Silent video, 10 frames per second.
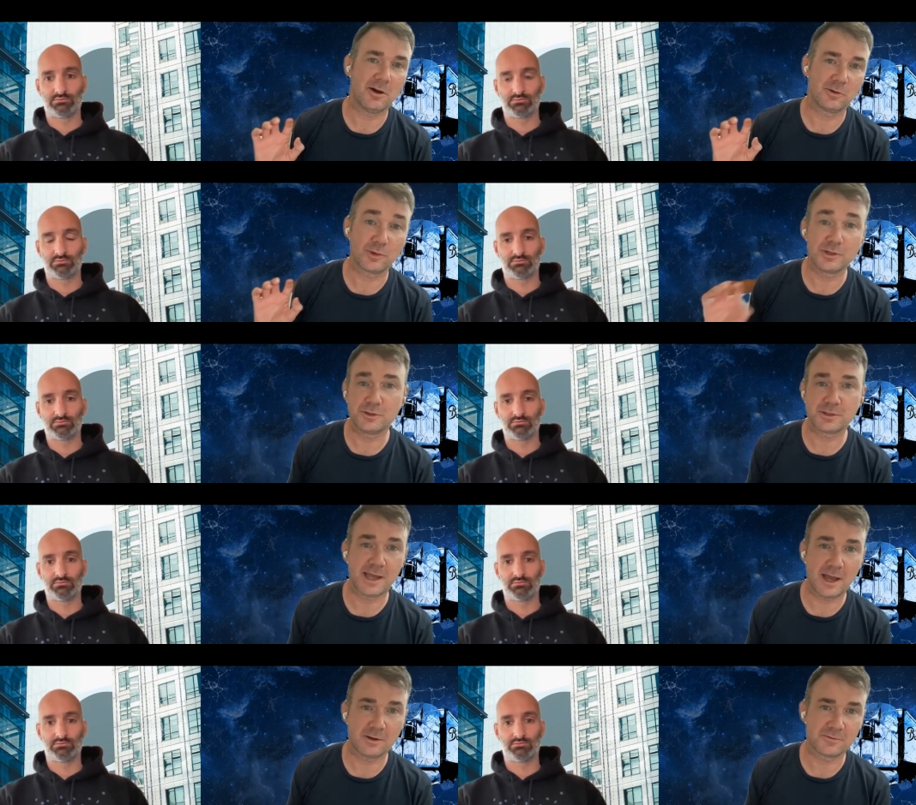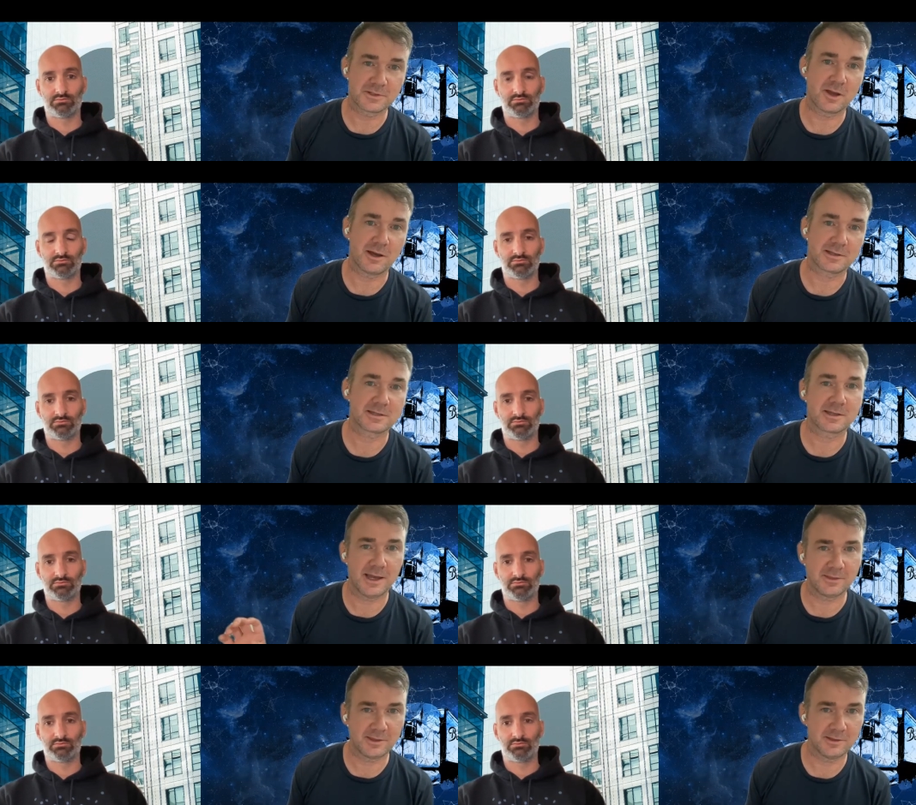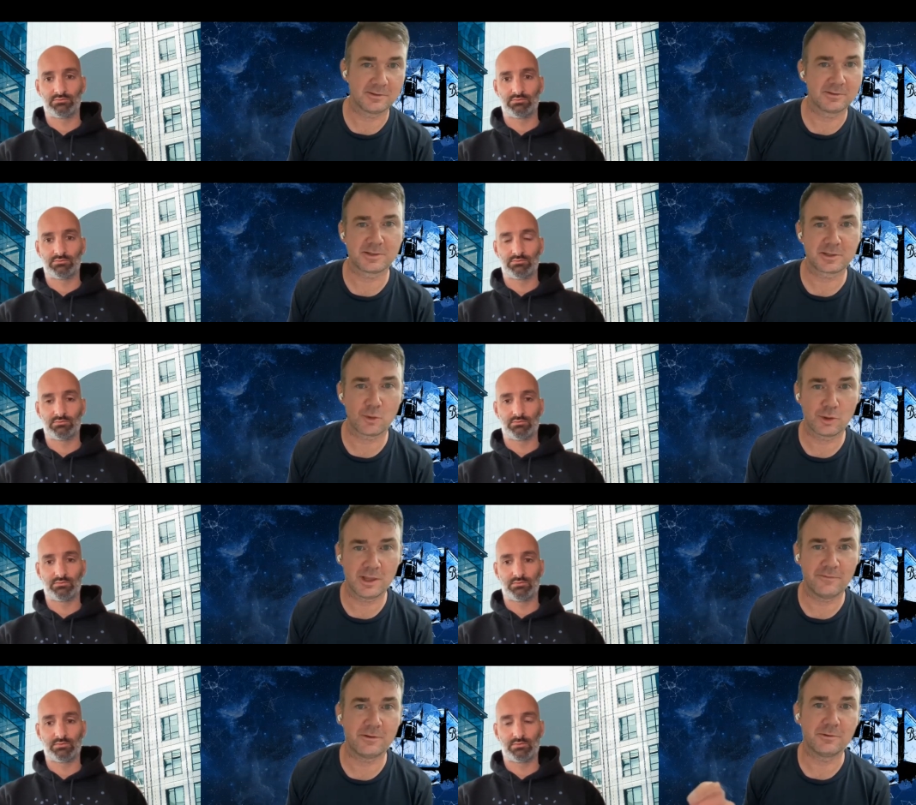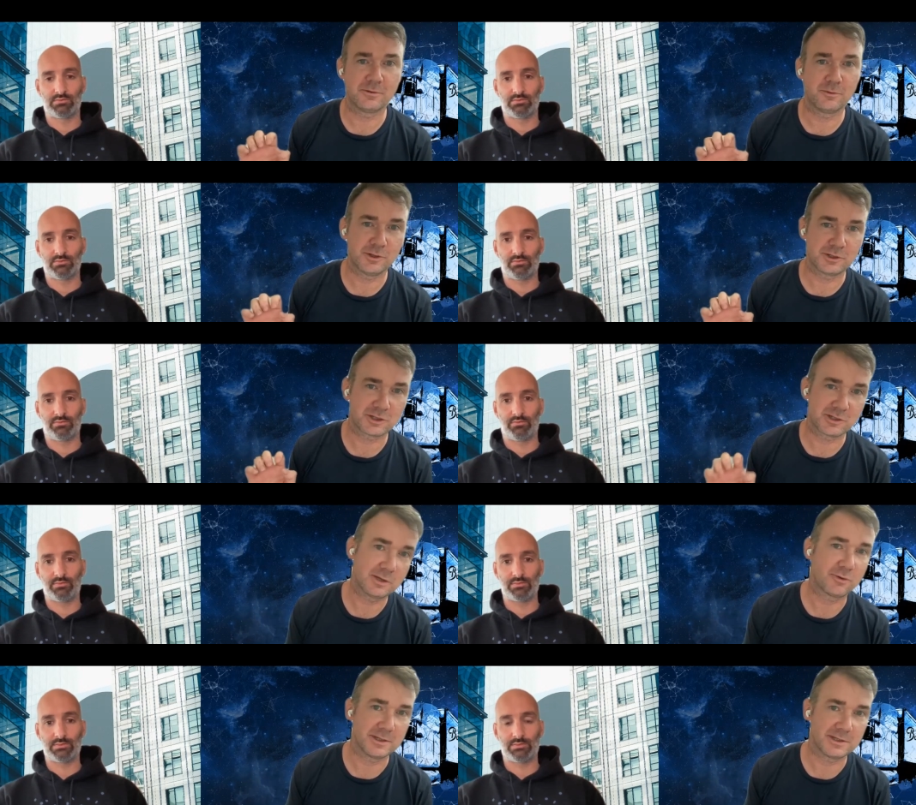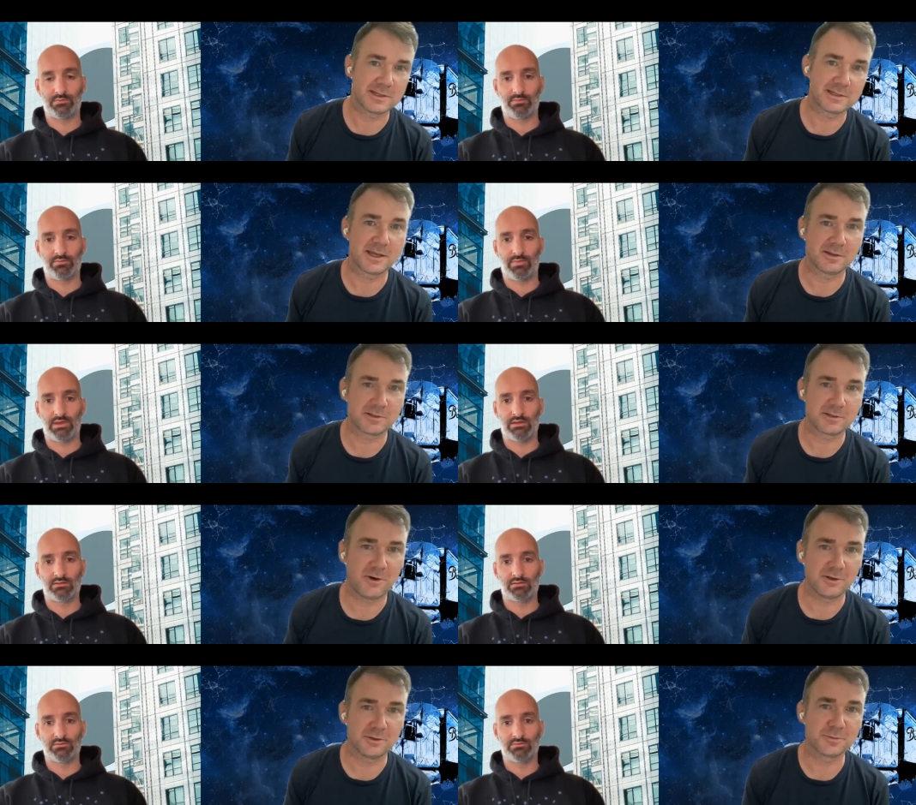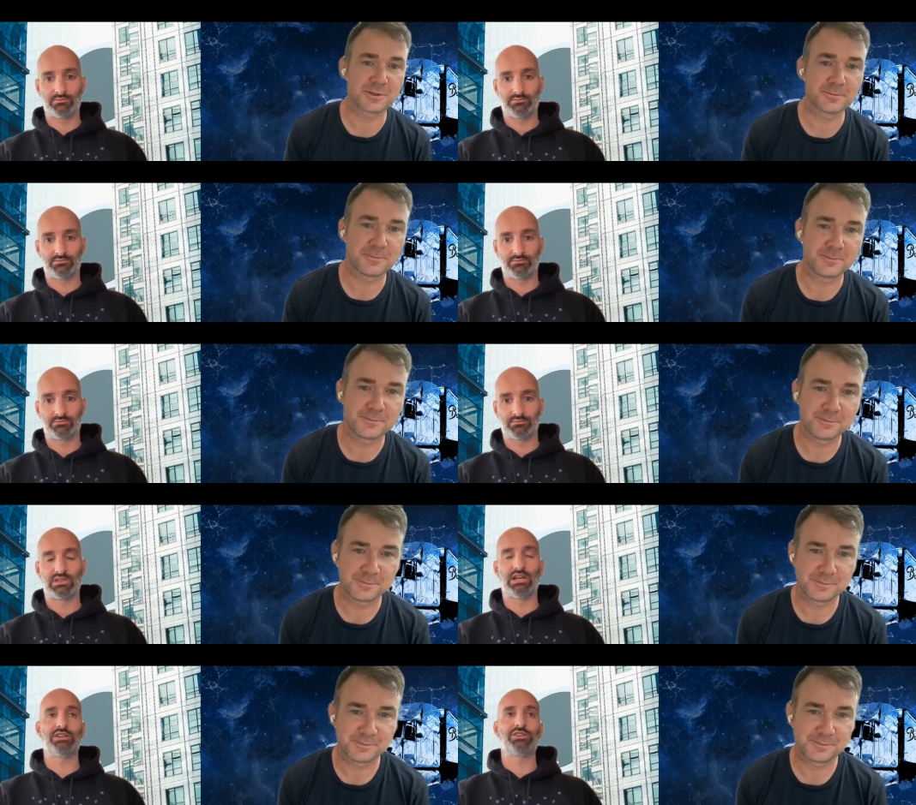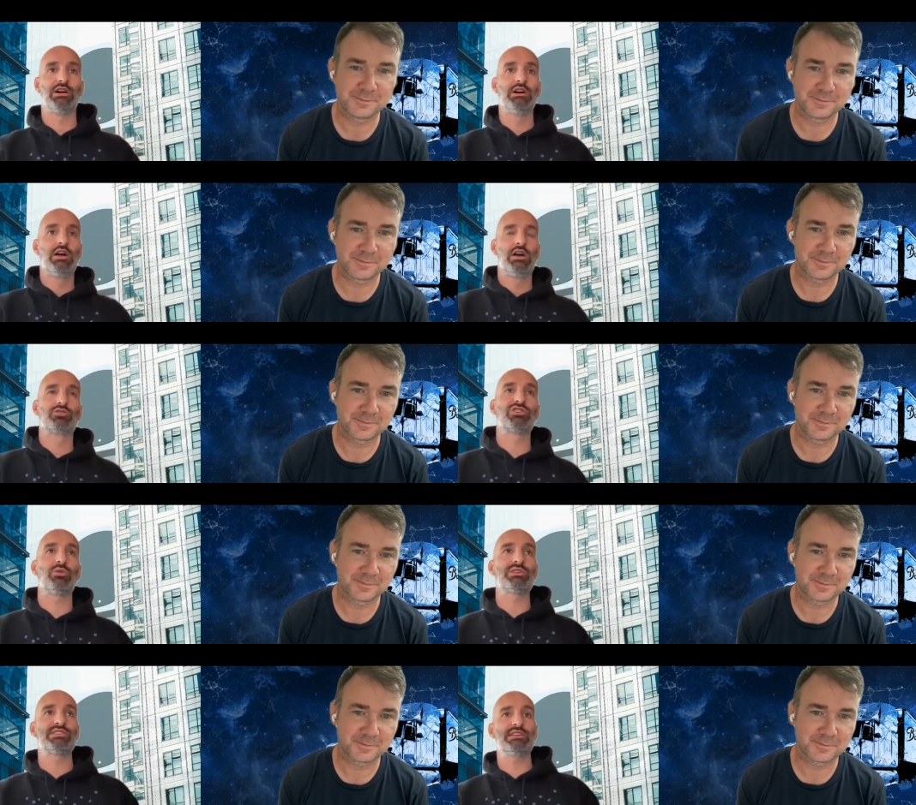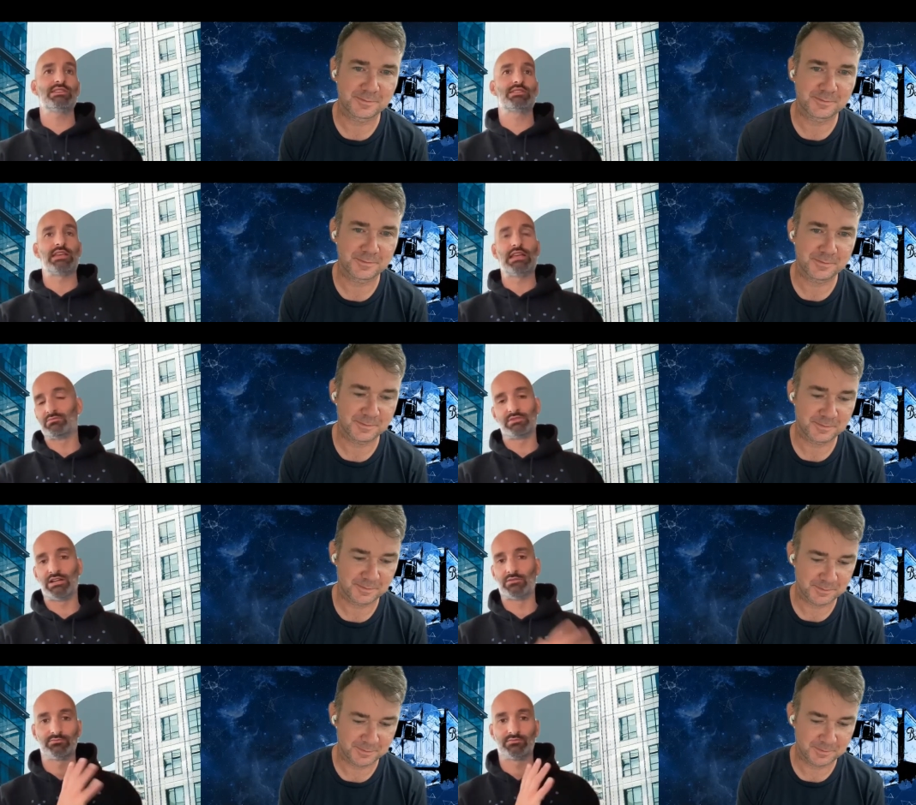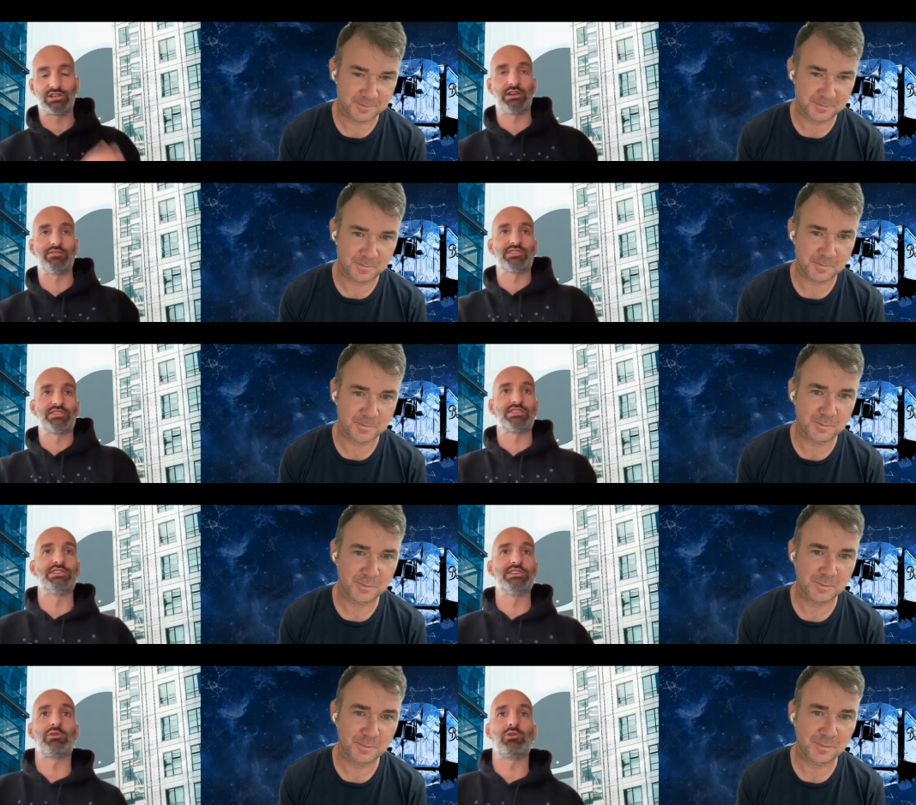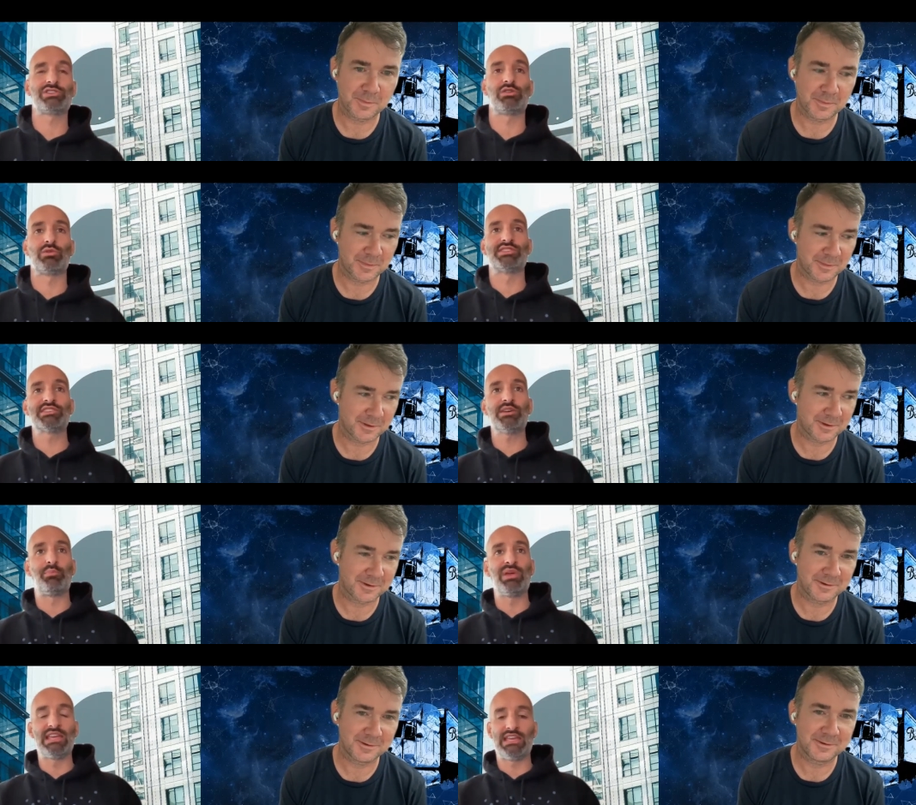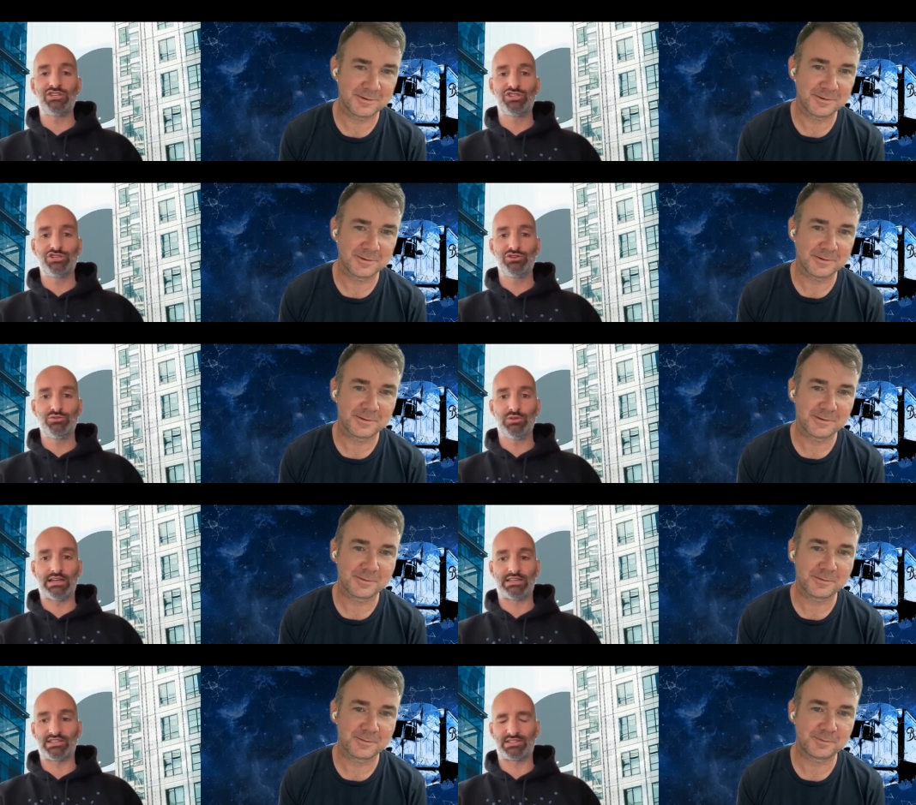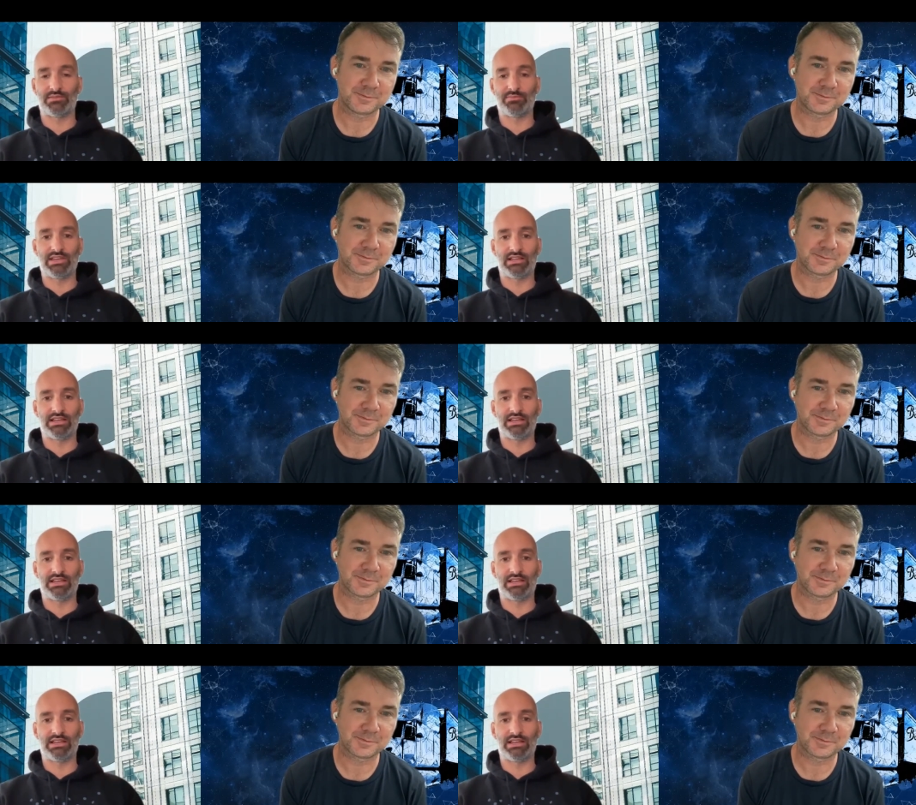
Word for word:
Speaker 1: on reducing out of stocks at the store level, which increases sales volumes.
Speaker 2: Gotcha. So was this, and sorry if this is a dumb question, was this a big issue? Like, is it something